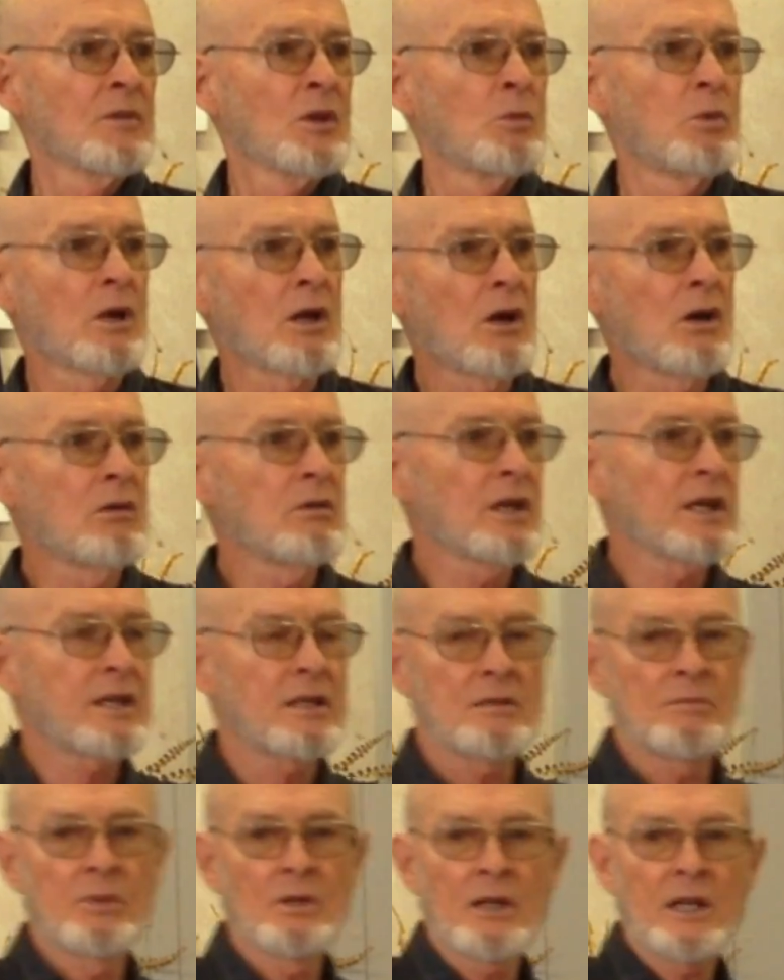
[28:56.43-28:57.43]
when all they
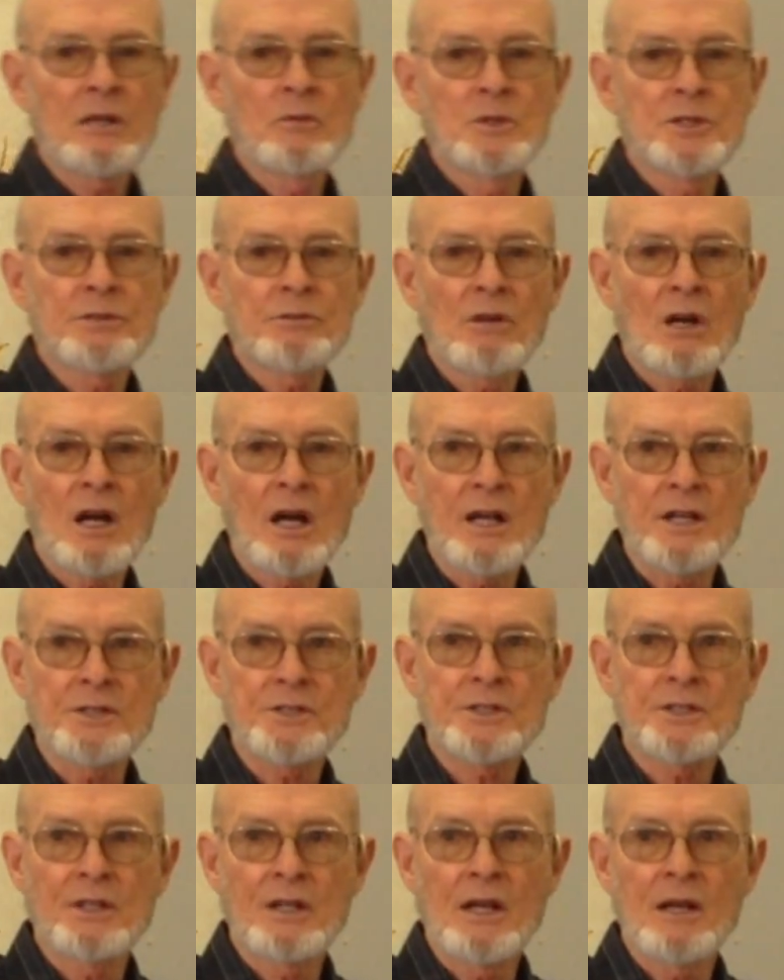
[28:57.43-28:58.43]
could bring was
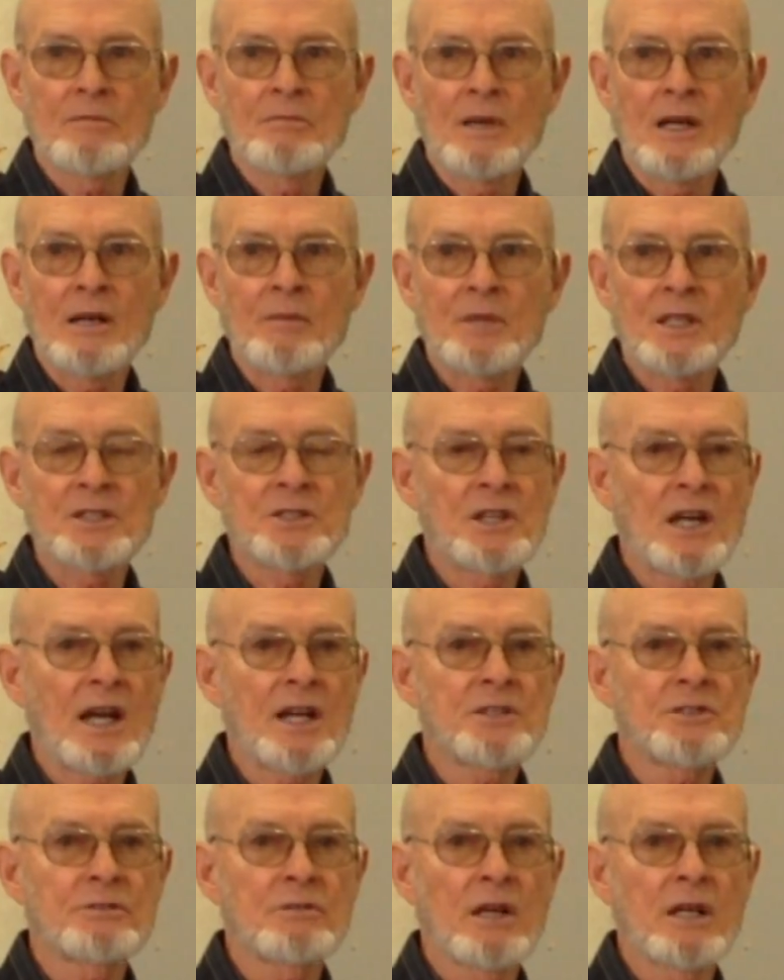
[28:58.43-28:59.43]
rice. And I'm, I'm
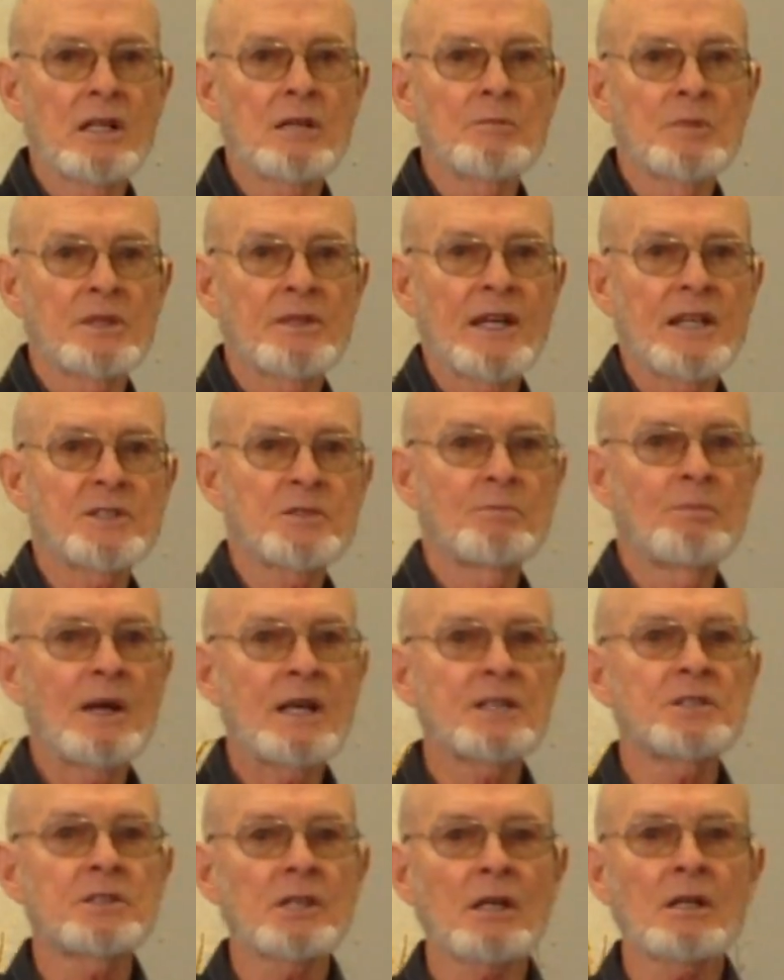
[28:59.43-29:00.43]
exaggerating, but that's
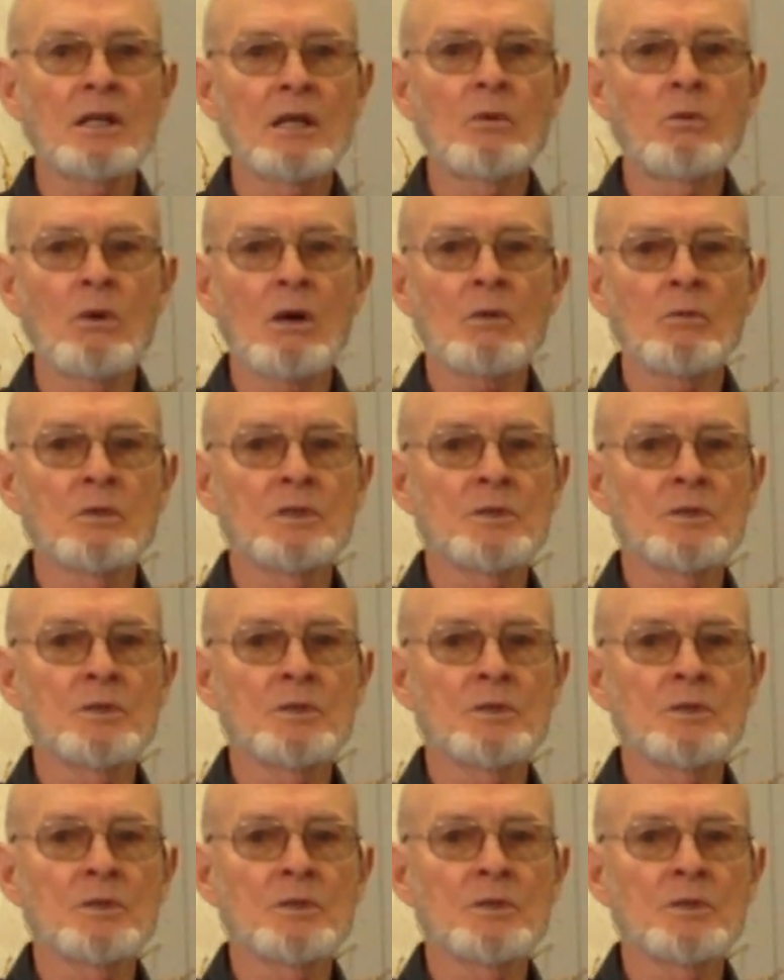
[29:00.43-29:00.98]
basically what,